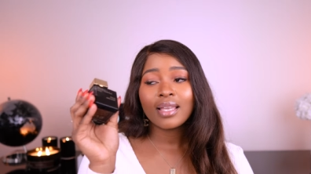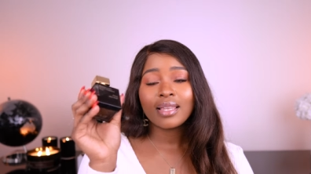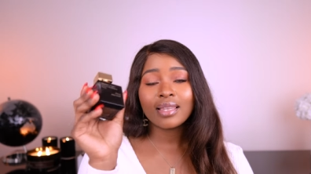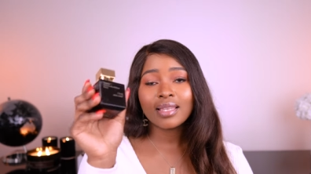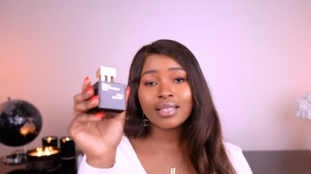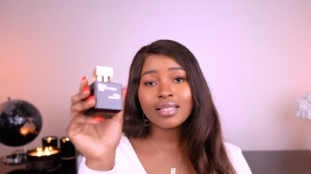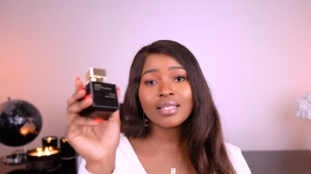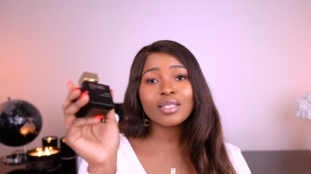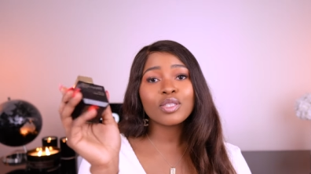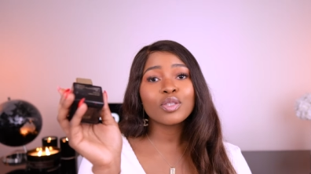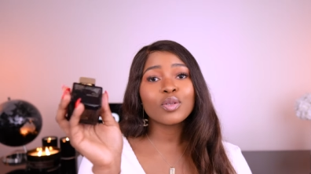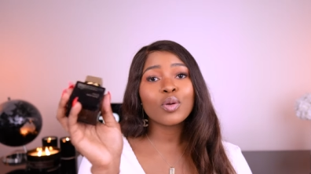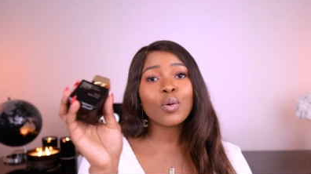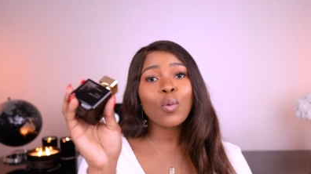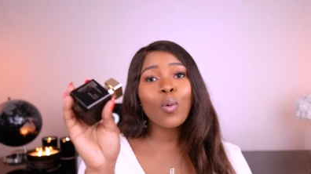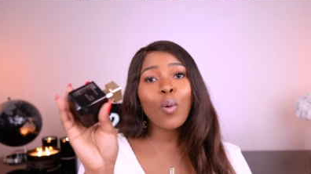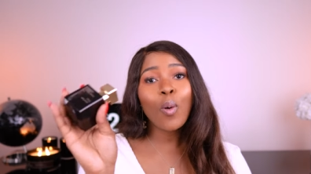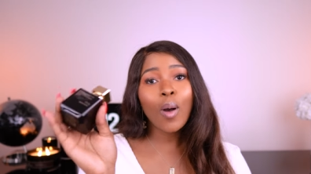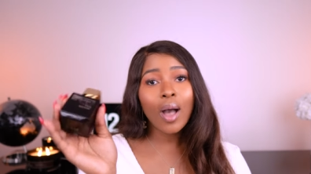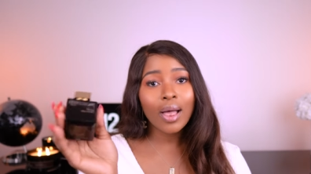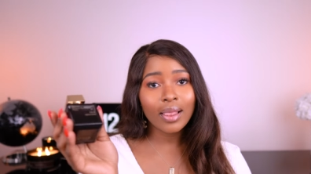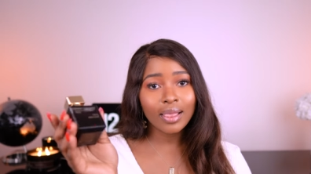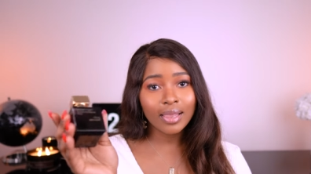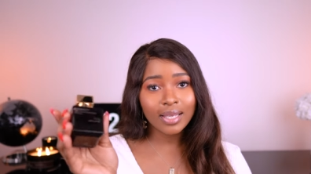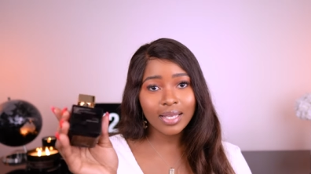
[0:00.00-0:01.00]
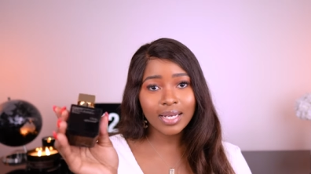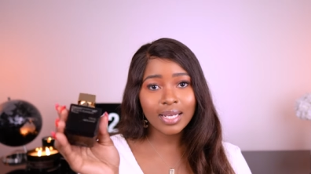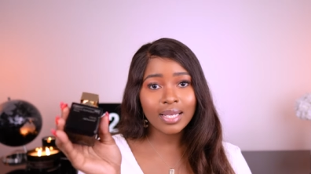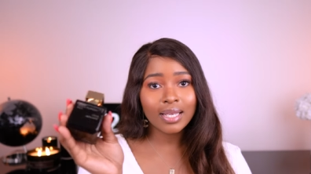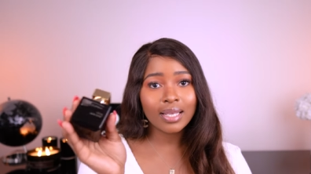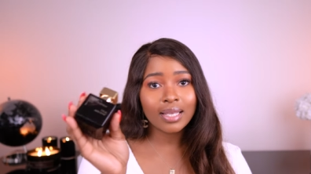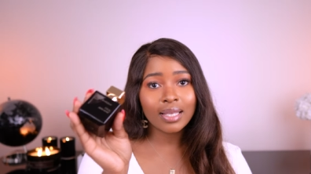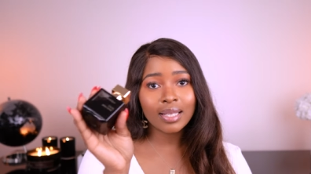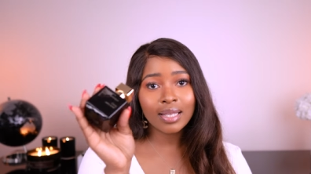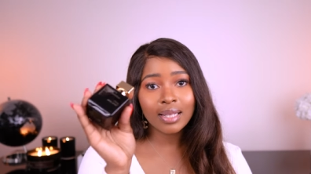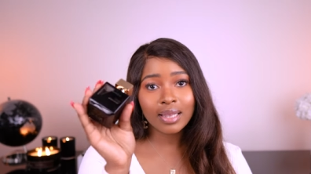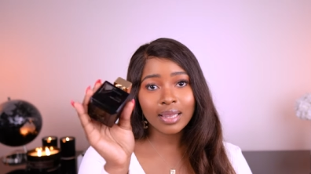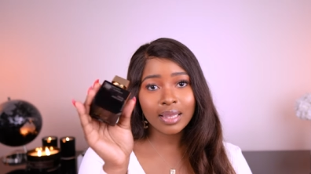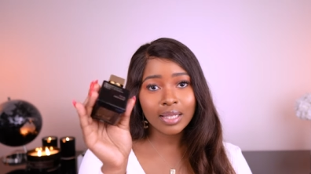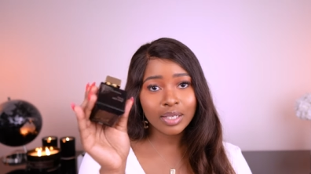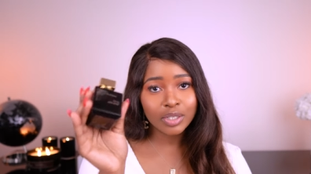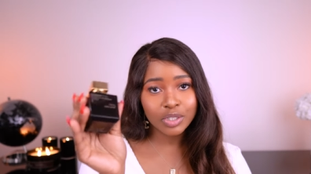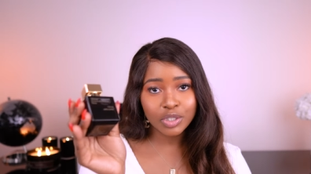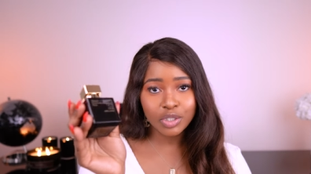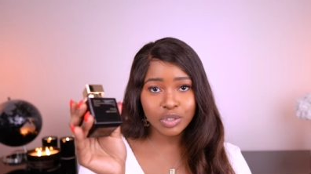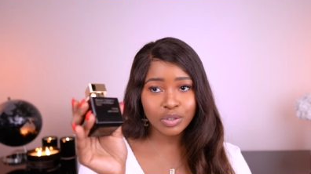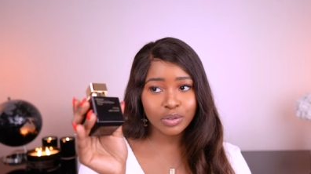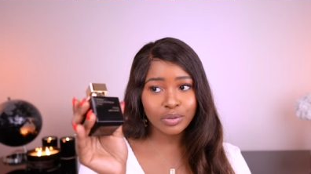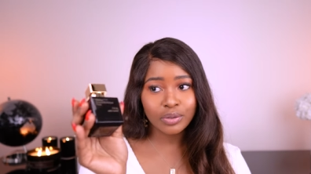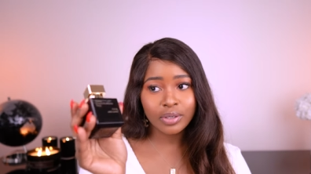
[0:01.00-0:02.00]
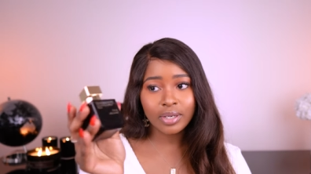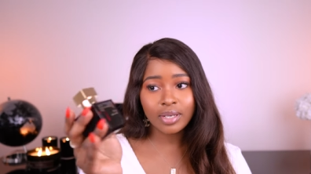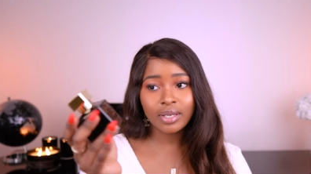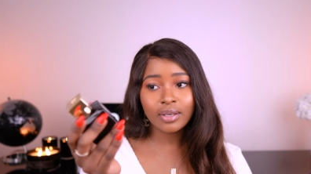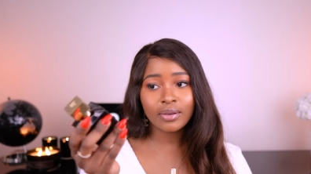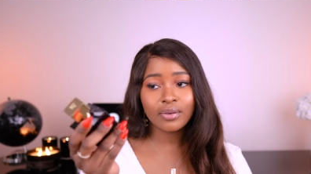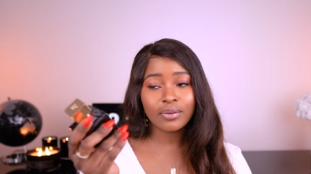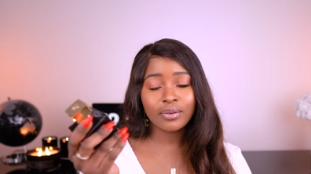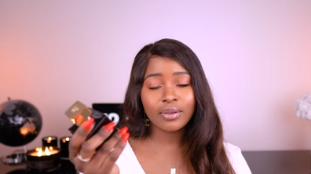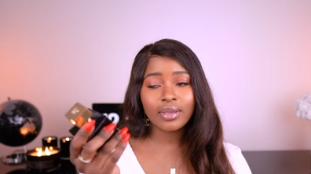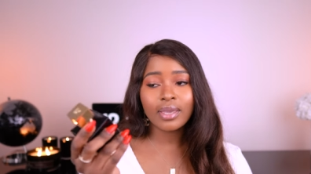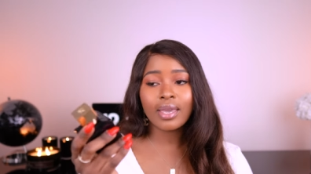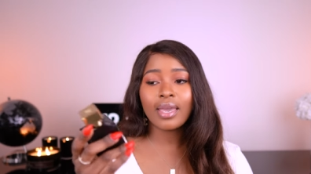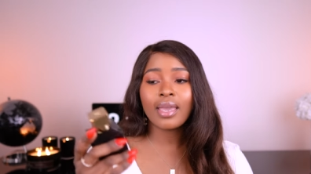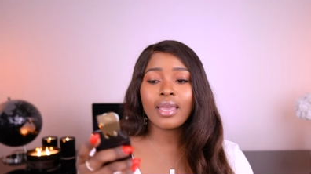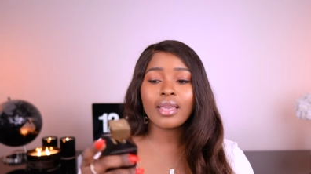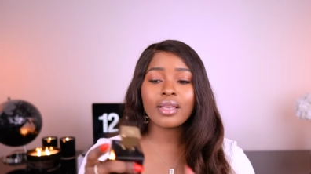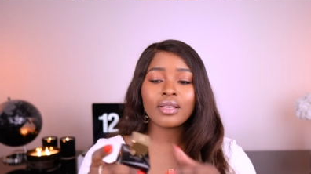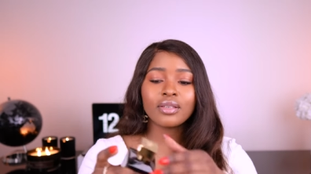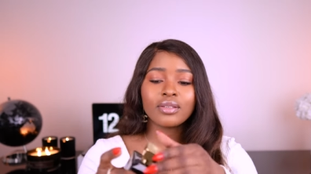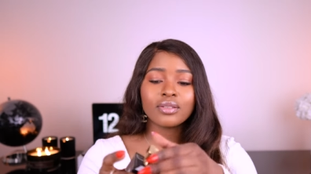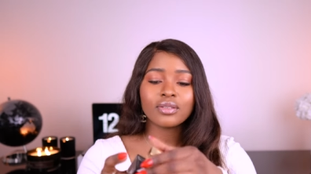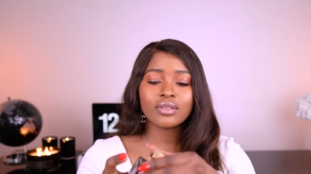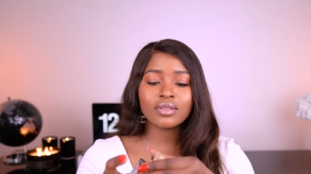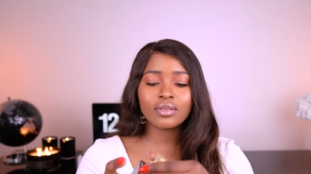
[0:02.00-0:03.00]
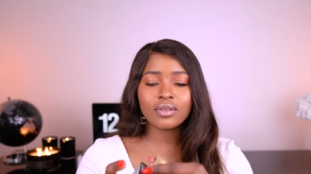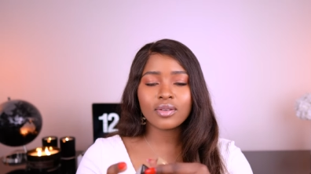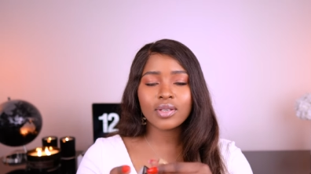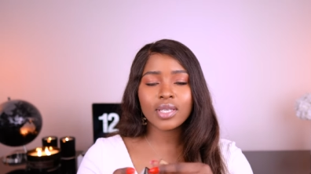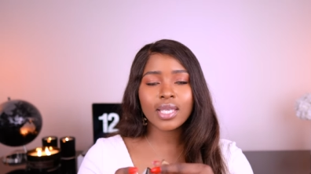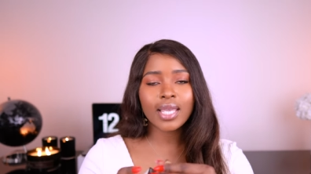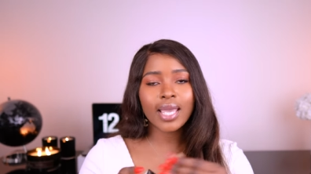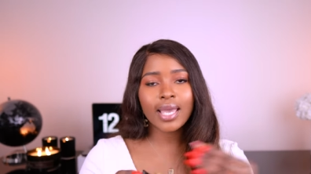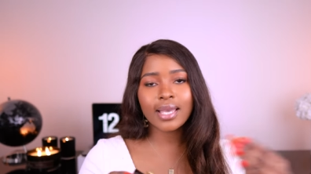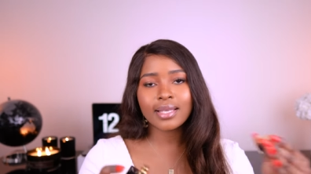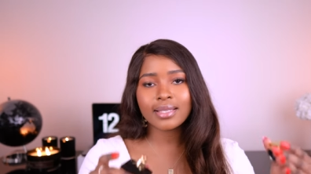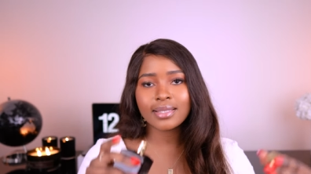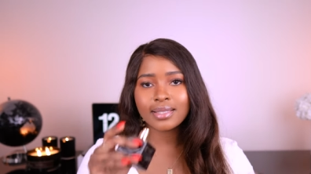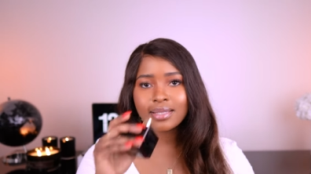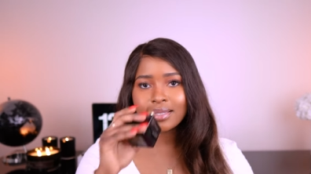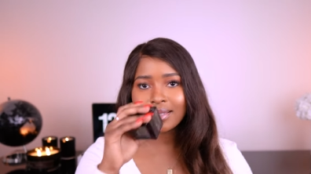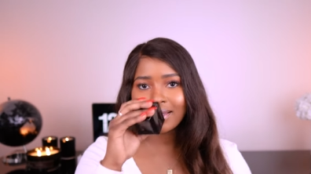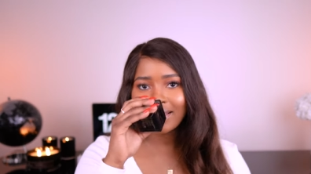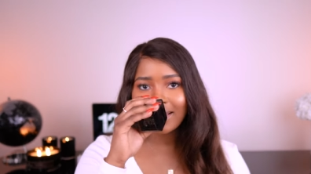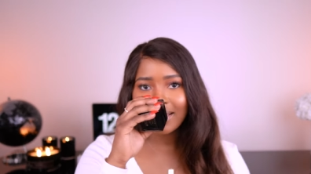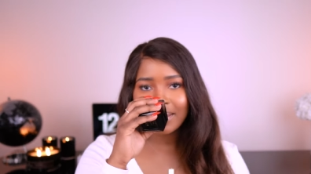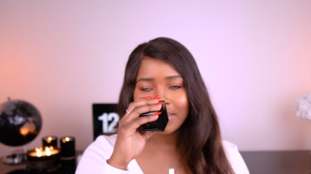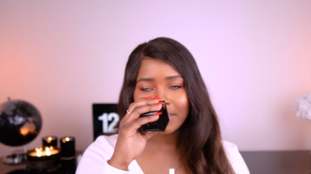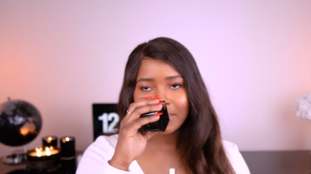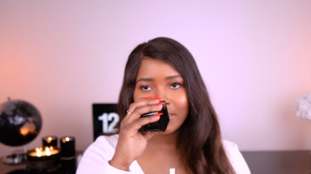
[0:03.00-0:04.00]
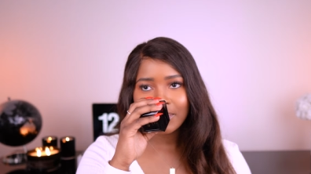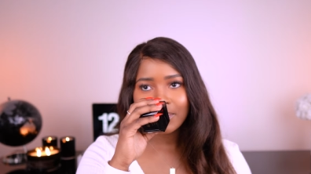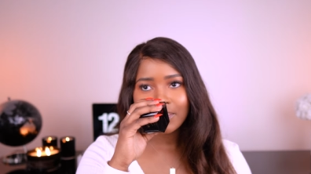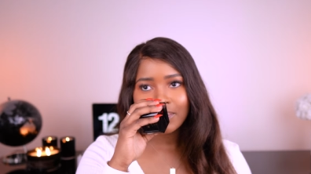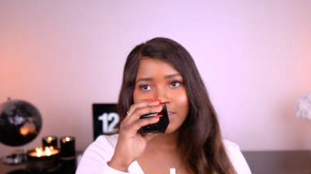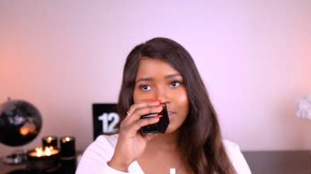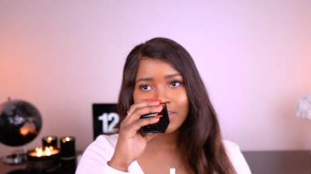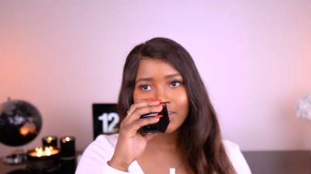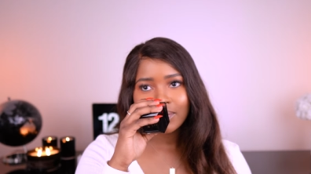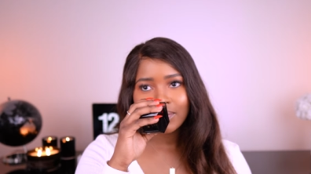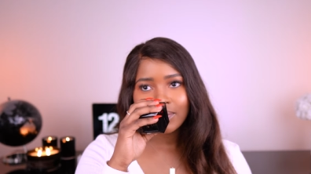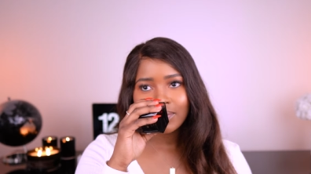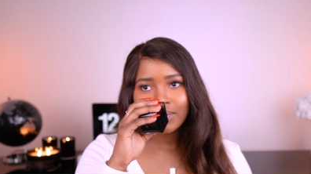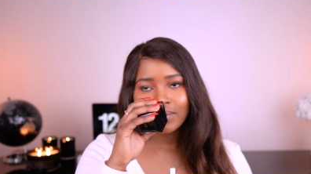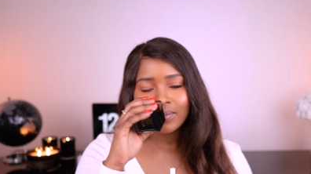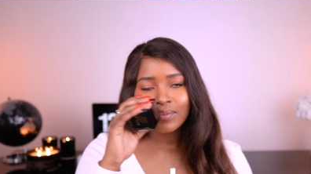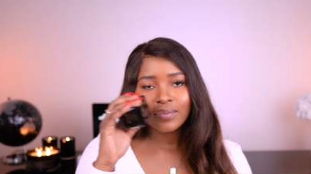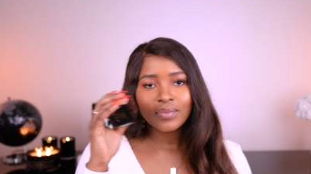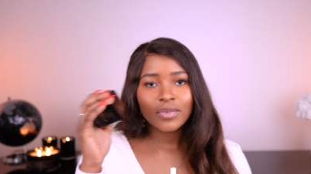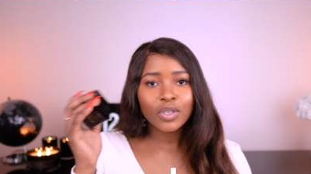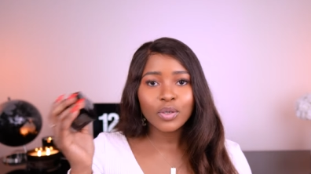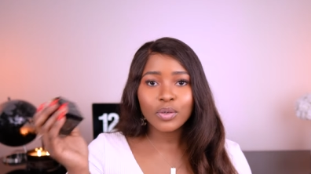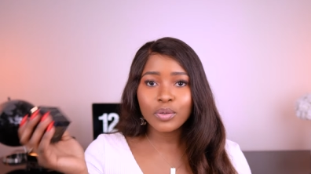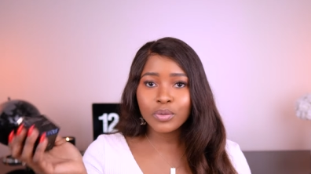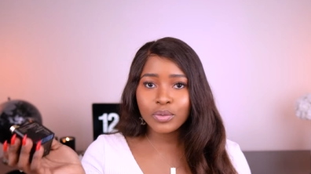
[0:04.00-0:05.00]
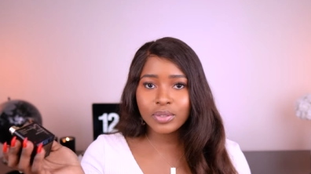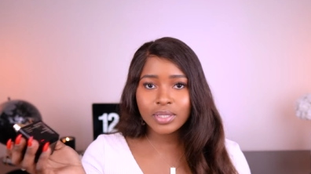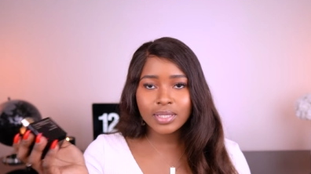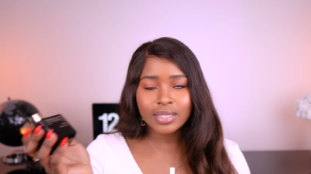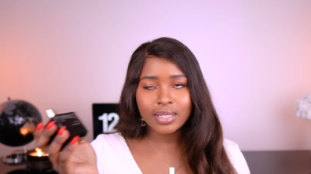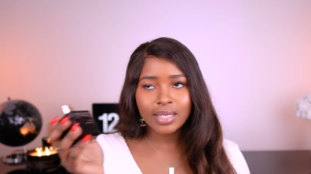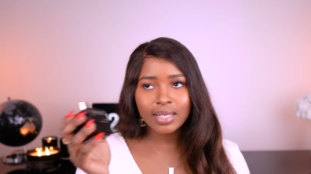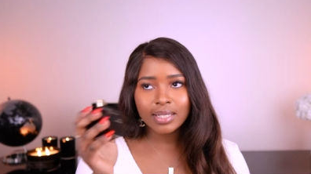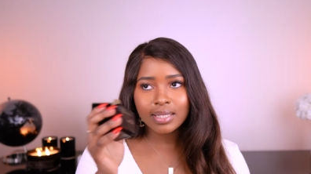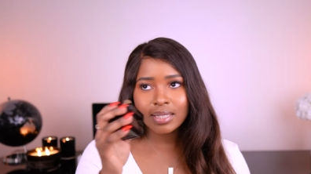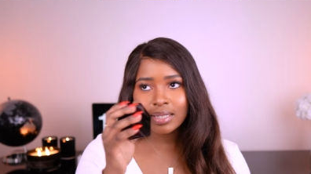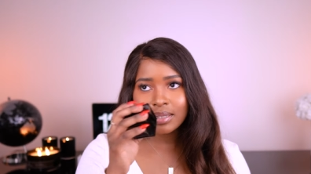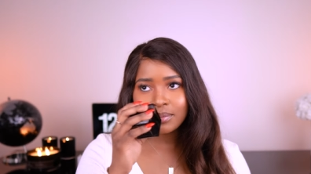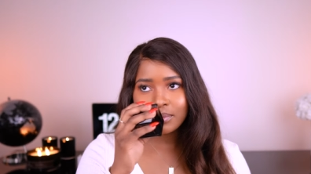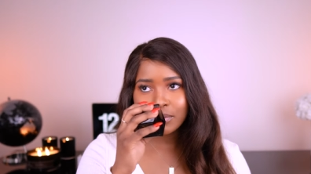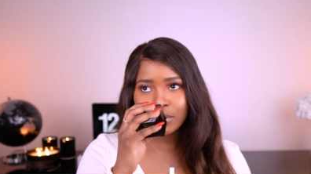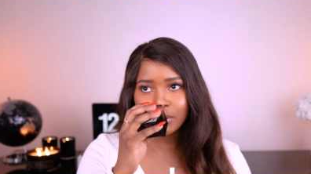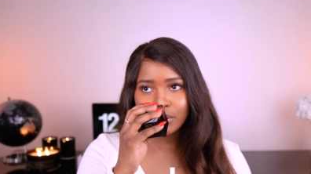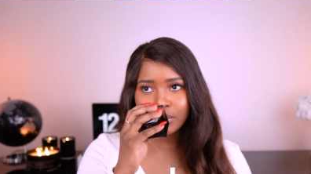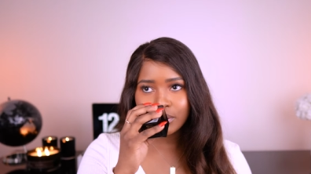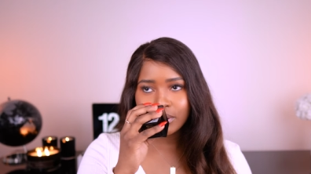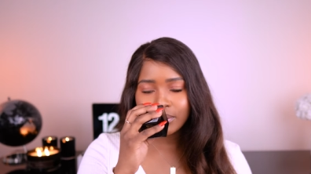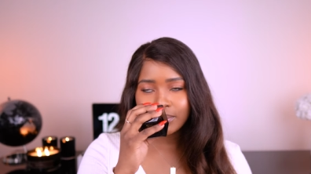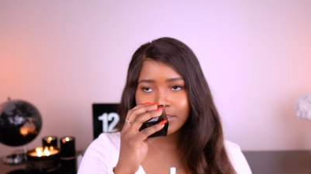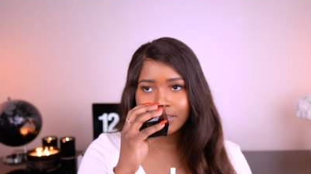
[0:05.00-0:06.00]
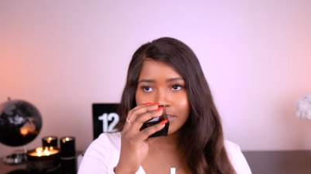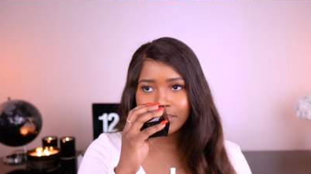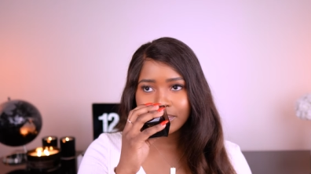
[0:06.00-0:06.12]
this is quality luxury, okay? So yes, Oud Satin Mood,